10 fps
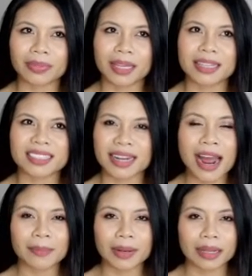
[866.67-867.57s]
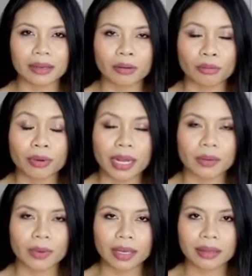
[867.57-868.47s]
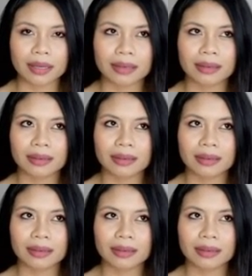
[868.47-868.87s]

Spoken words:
It doesn't happen like right away. Like,